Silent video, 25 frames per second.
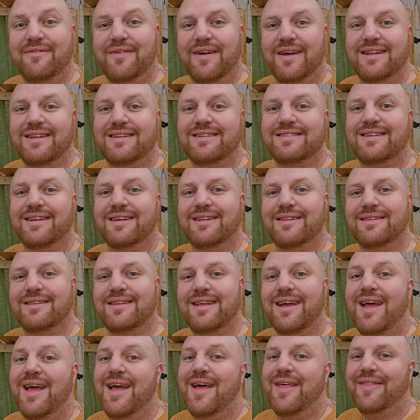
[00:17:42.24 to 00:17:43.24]
until
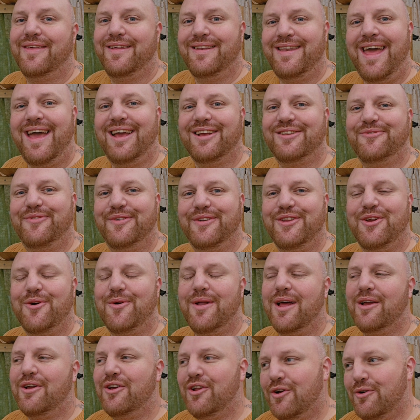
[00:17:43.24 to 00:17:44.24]
the next video,
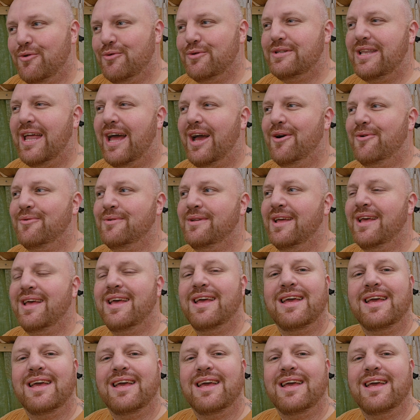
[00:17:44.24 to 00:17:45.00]
and I'm going to go down,